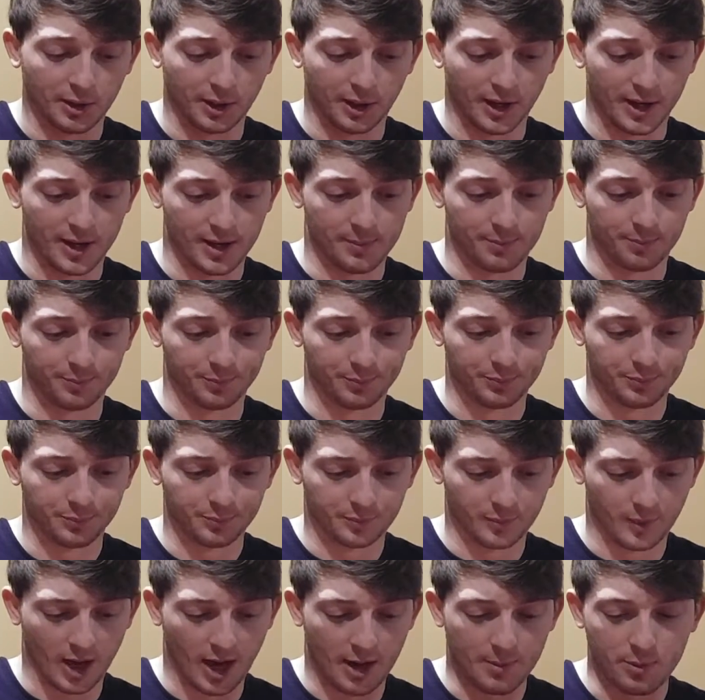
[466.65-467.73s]

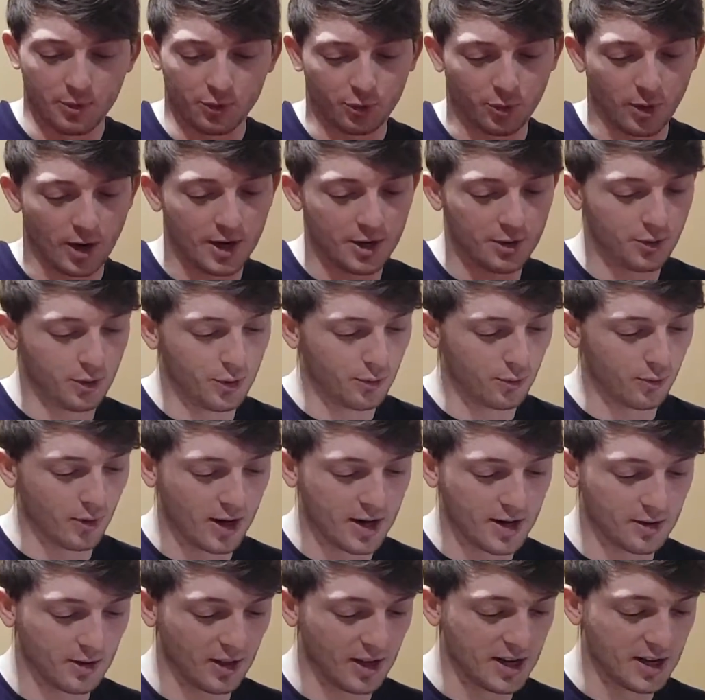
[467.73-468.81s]
I've been trying to
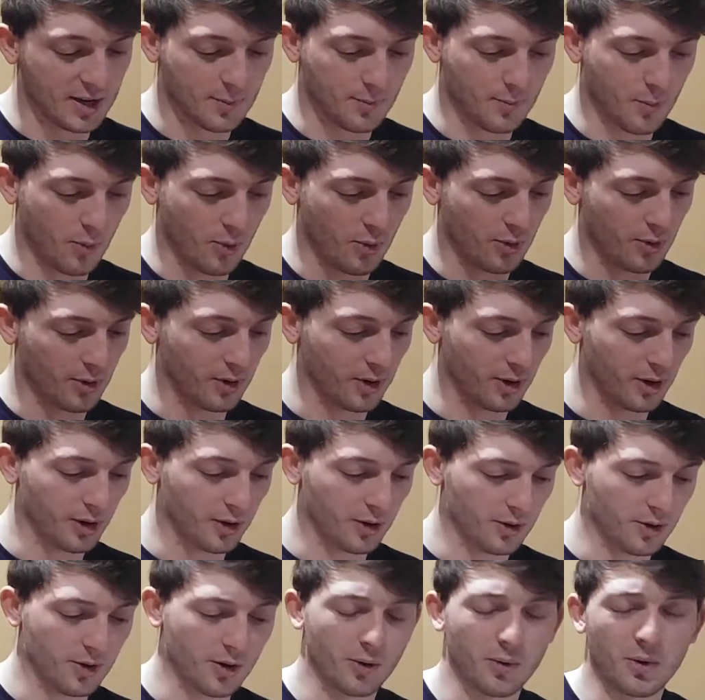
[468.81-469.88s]
write, like,
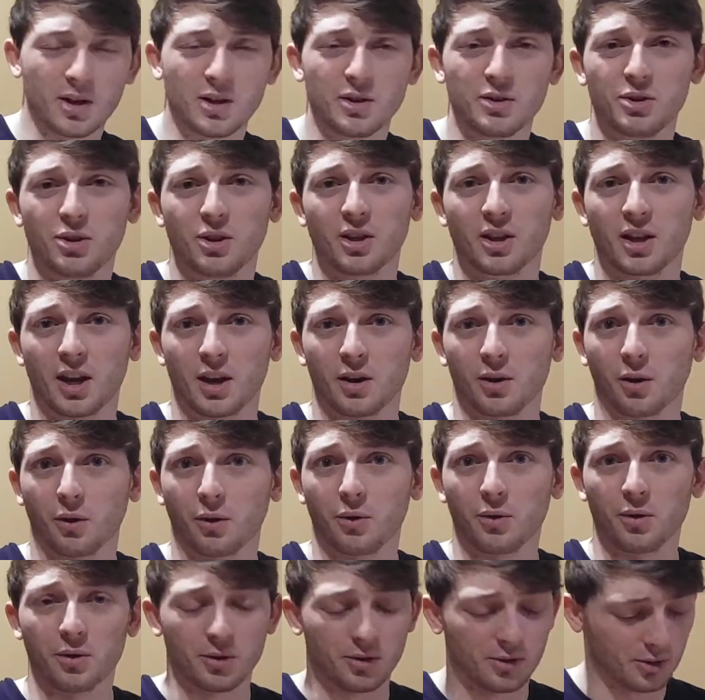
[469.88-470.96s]
more, into the
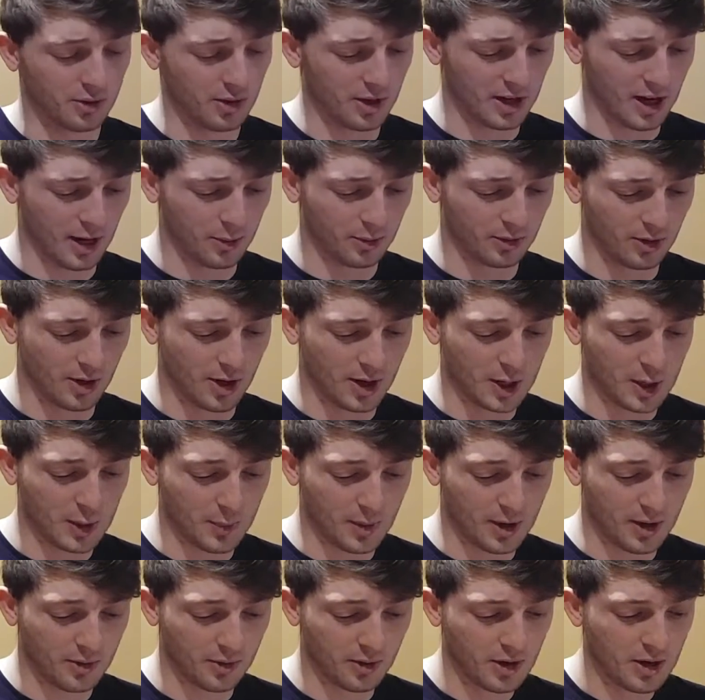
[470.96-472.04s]
characters, like I was talking
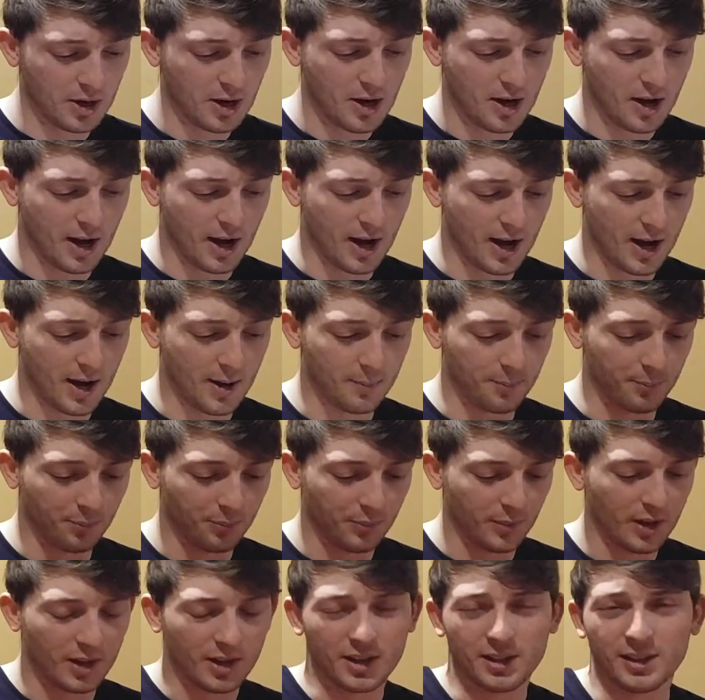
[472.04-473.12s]
about,
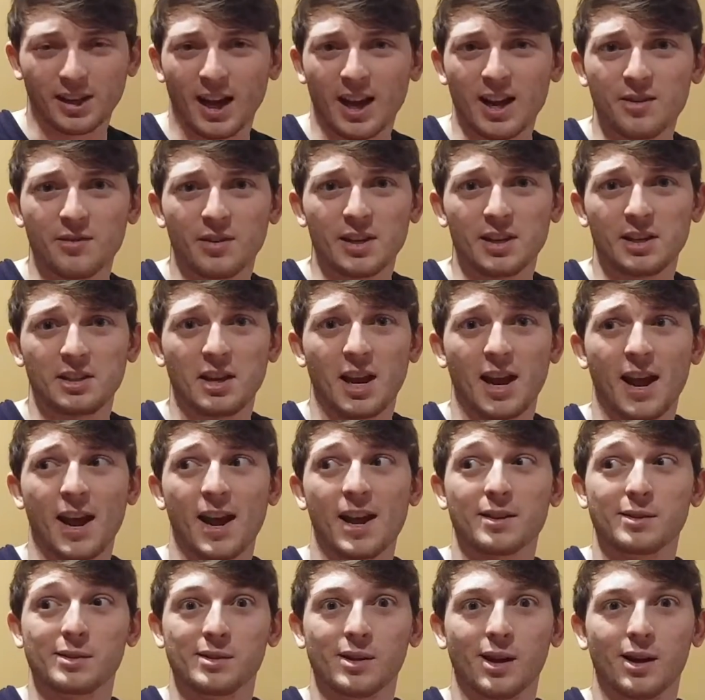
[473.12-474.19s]
because I have a
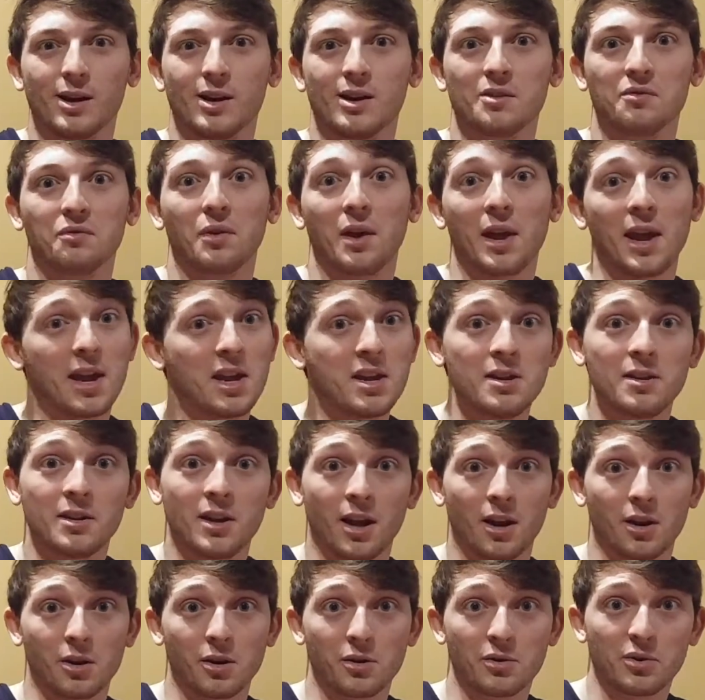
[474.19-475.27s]
cast of 8
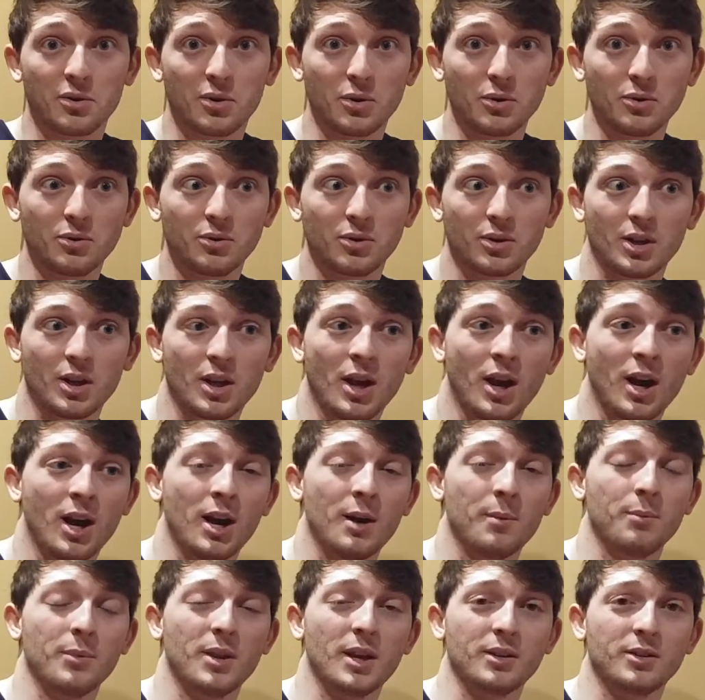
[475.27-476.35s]
characters
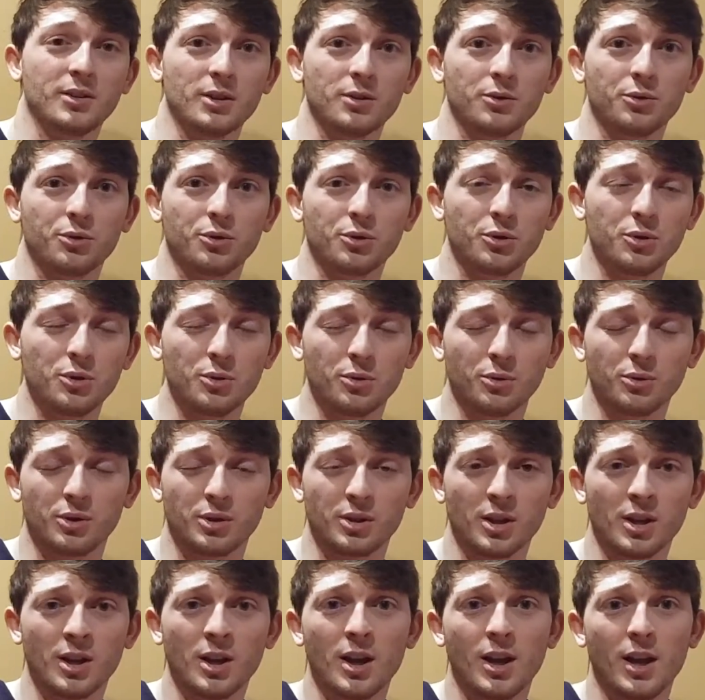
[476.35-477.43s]
that's
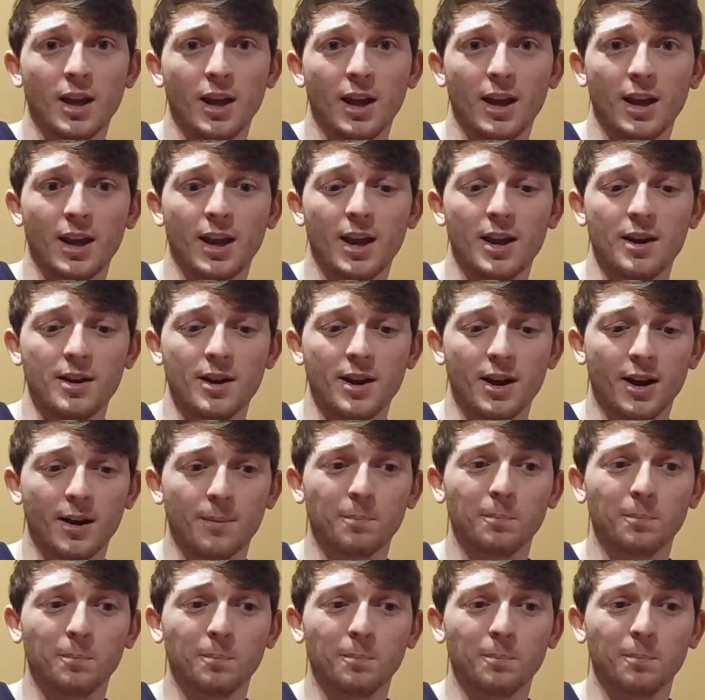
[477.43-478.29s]
introduced, and